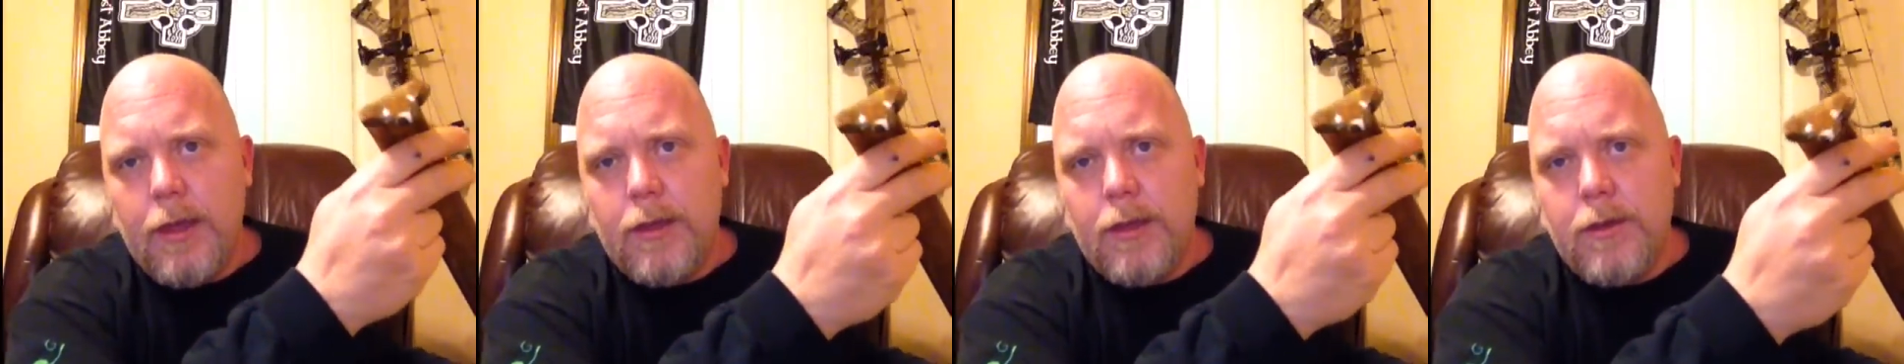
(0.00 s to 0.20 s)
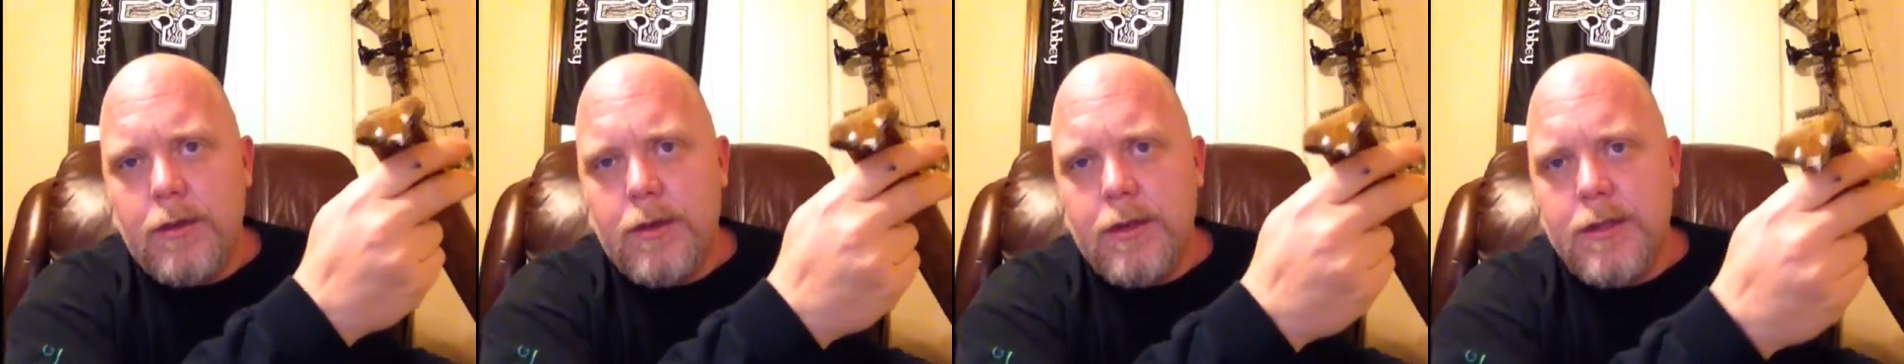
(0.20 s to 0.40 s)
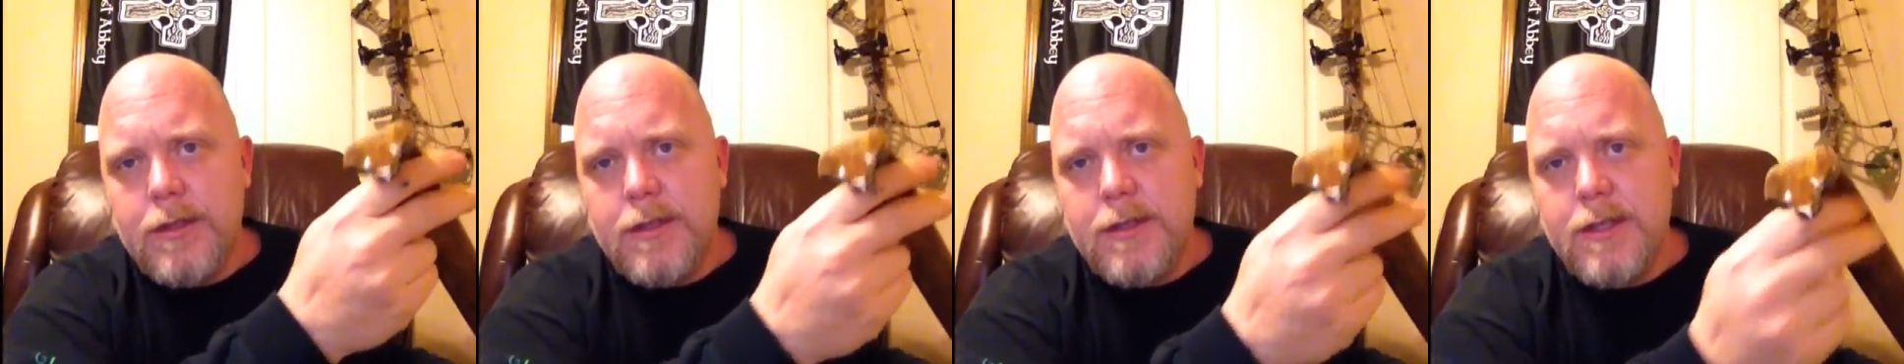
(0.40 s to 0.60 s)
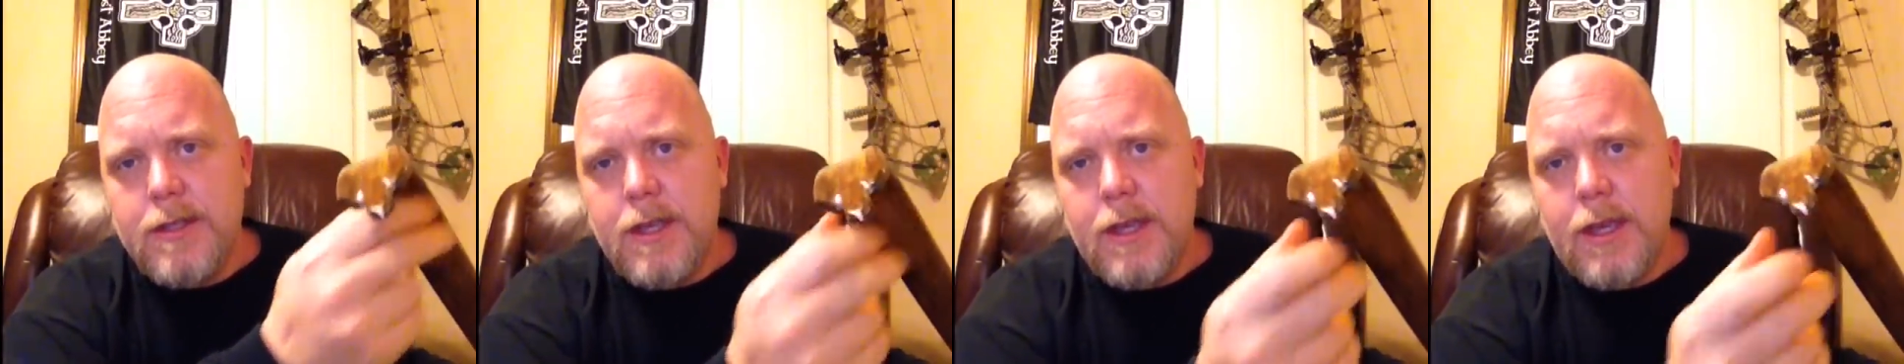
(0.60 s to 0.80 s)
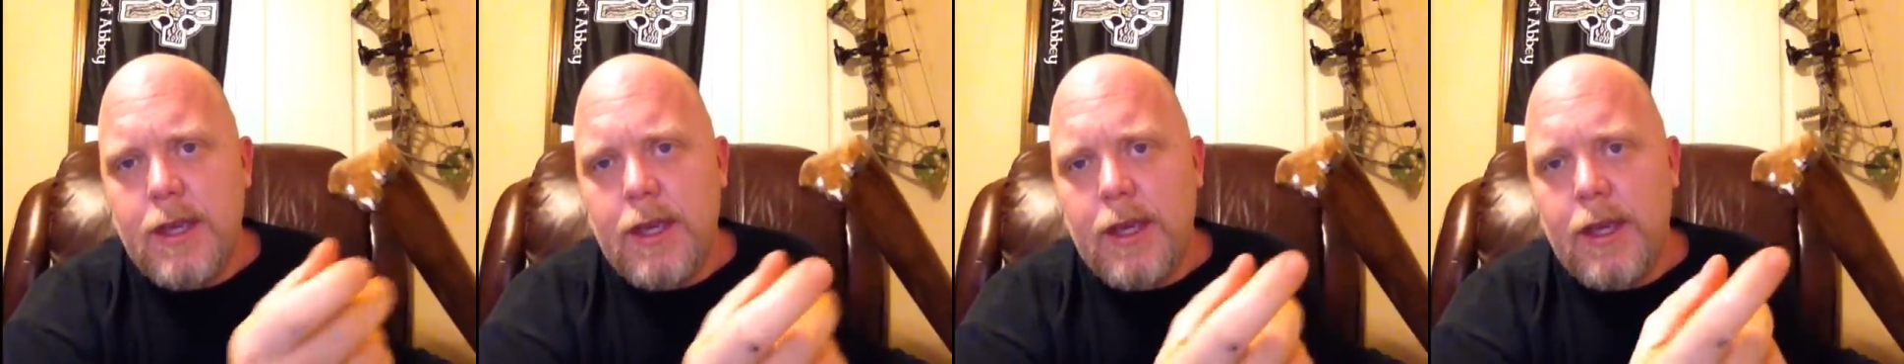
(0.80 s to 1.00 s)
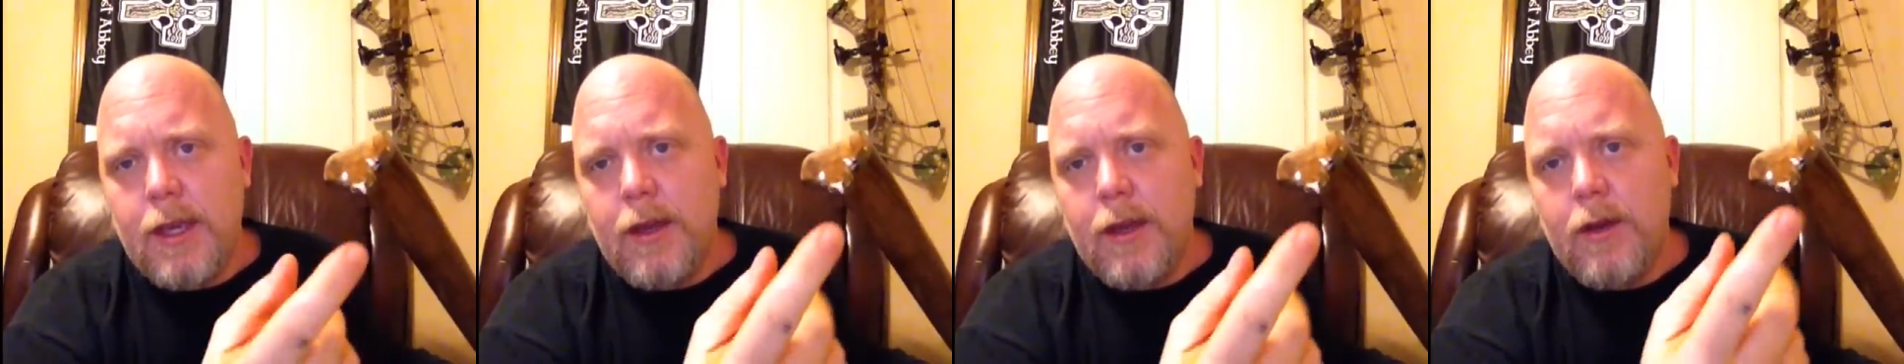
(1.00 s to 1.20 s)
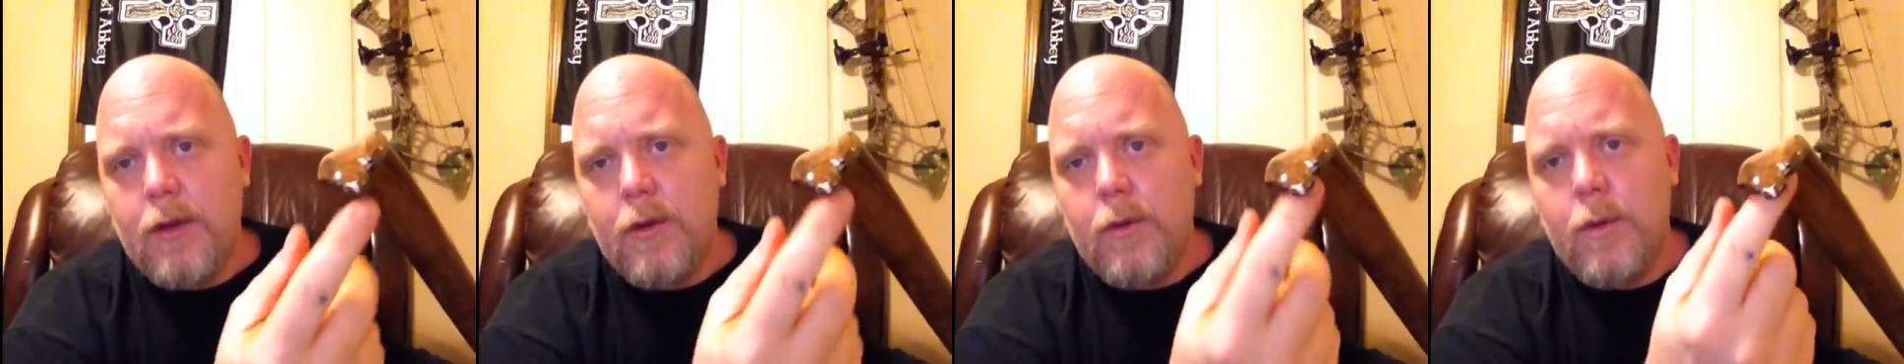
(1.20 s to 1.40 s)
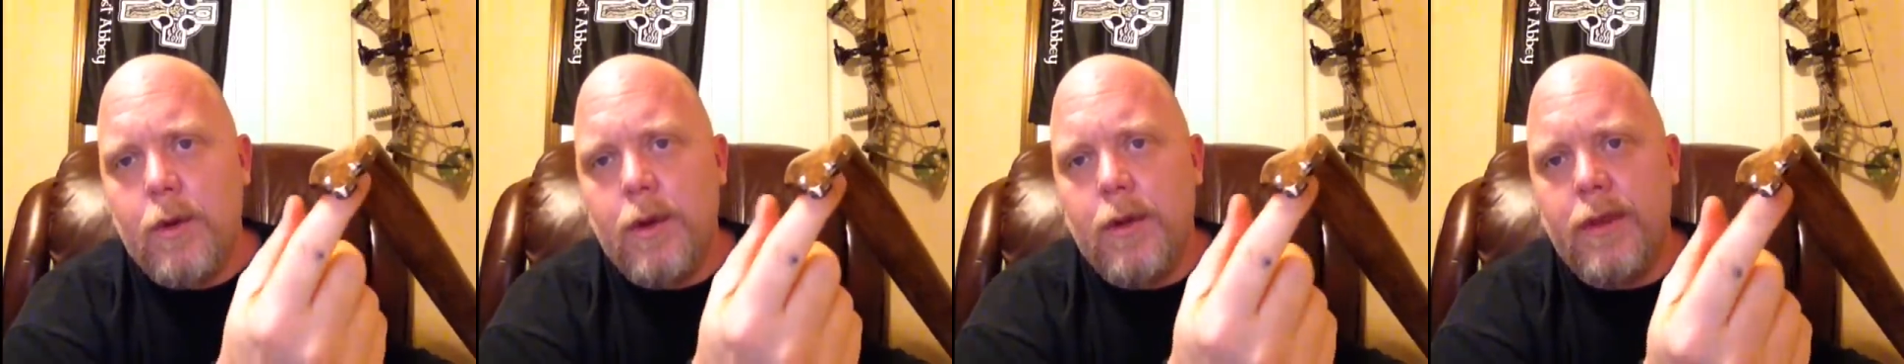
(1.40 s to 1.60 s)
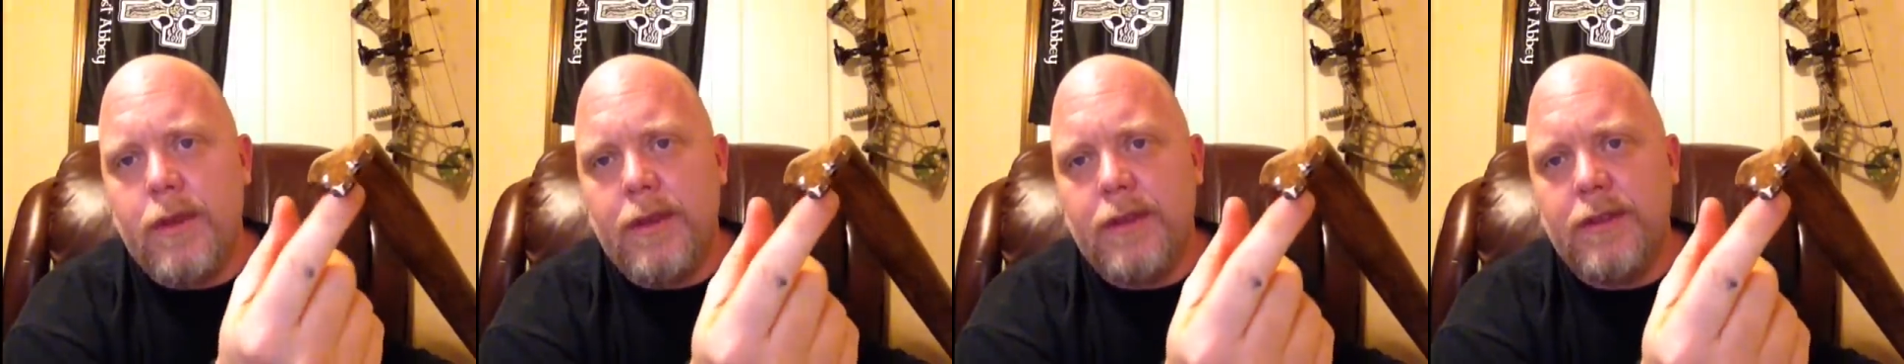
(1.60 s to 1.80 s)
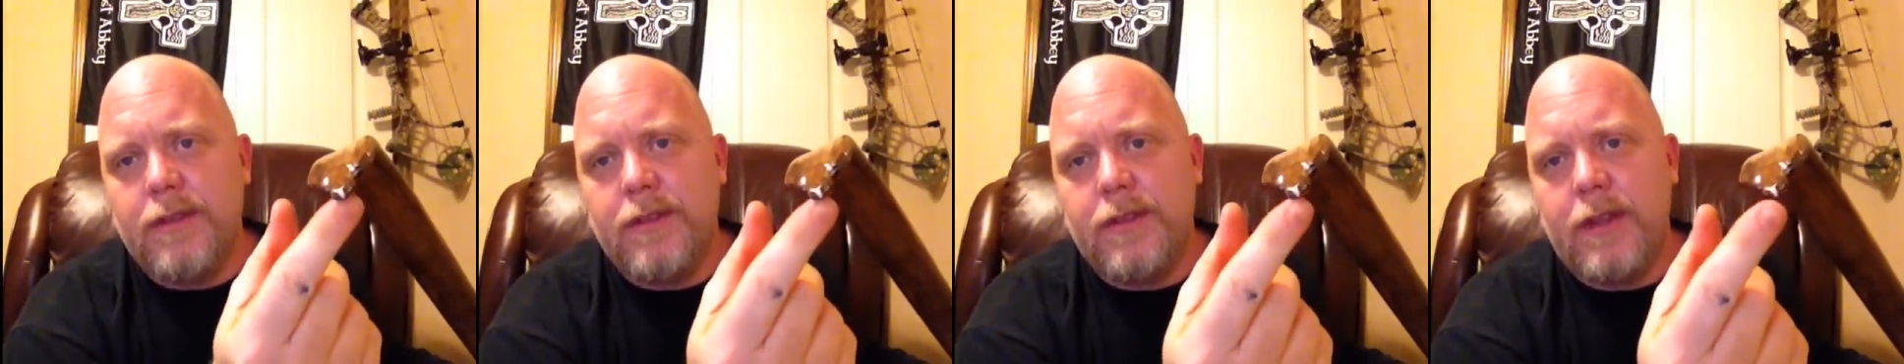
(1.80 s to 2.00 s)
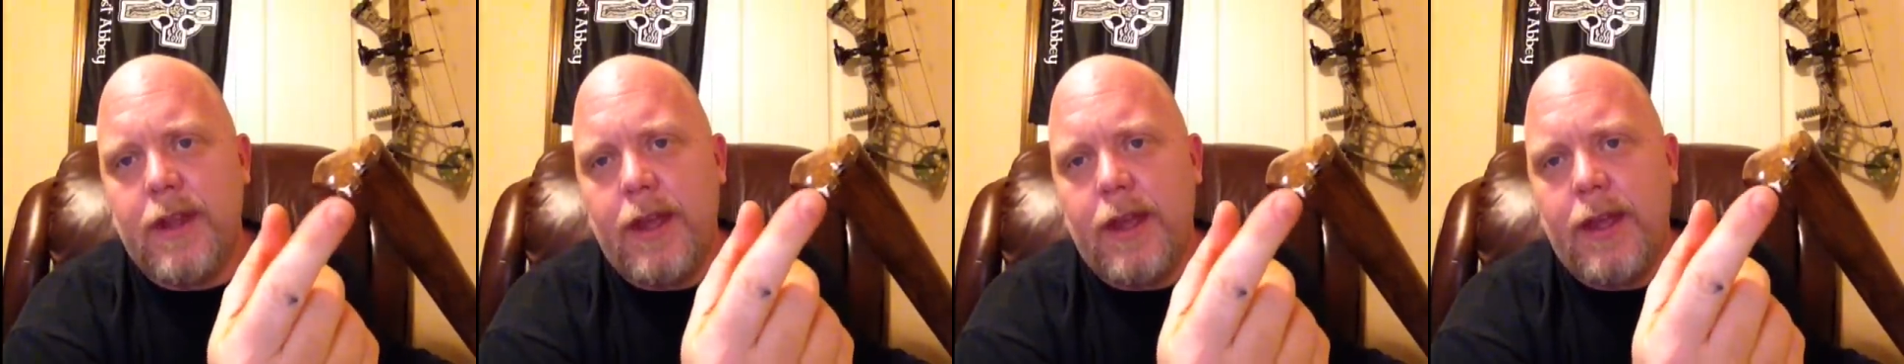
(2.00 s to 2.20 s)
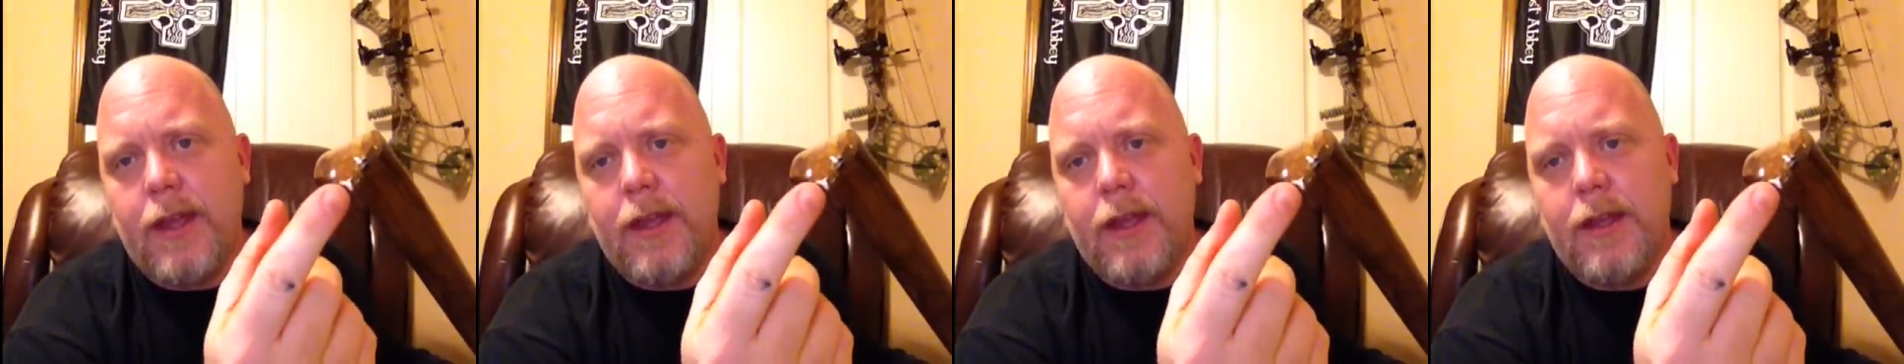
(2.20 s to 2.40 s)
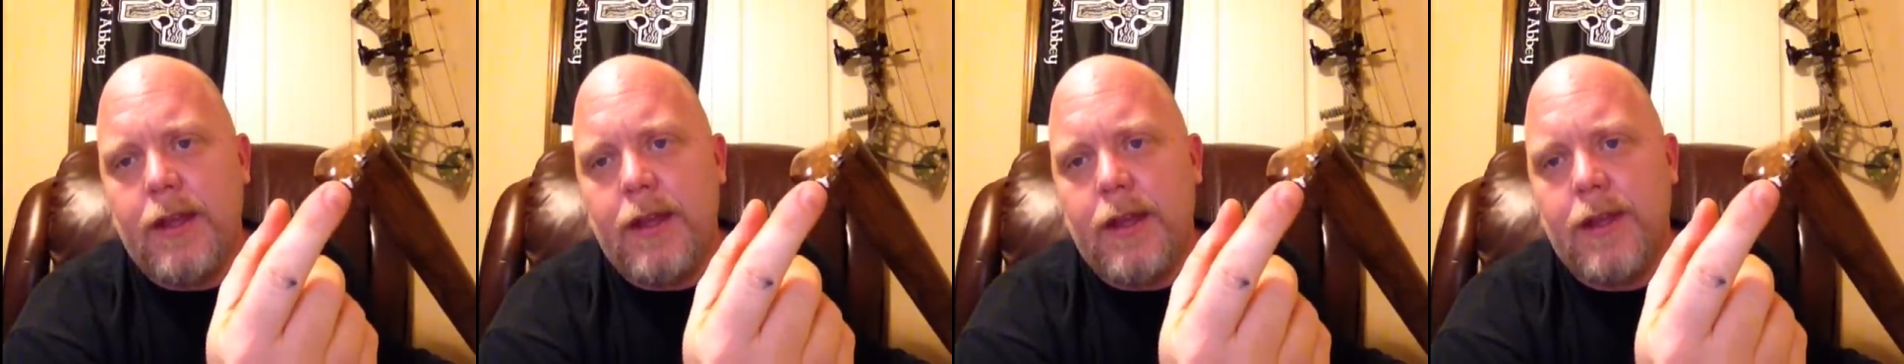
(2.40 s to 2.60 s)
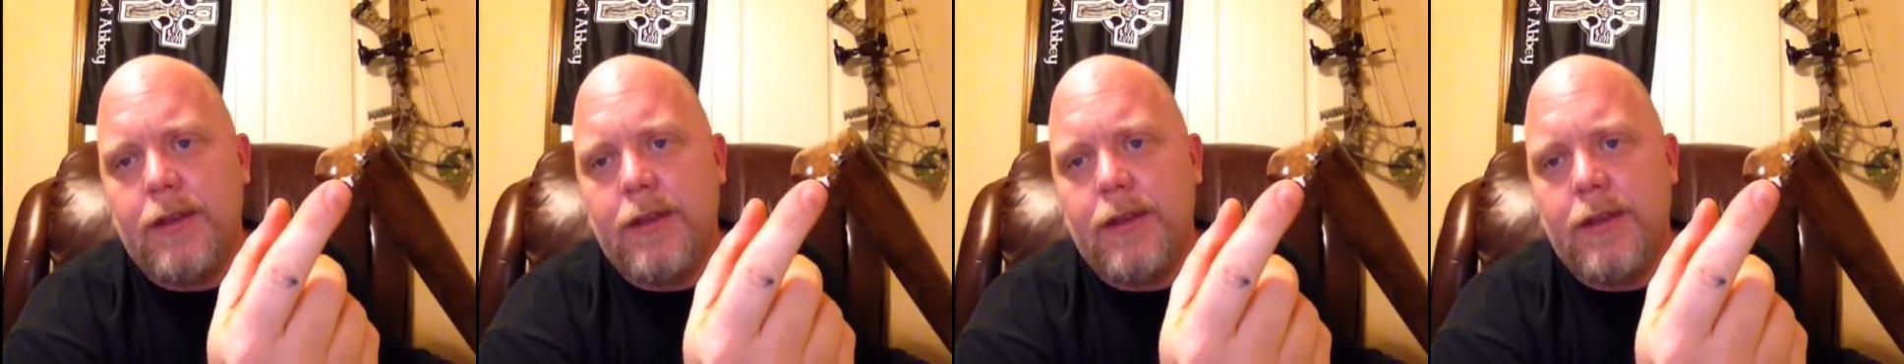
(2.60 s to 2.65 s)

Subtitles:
you can see where the stain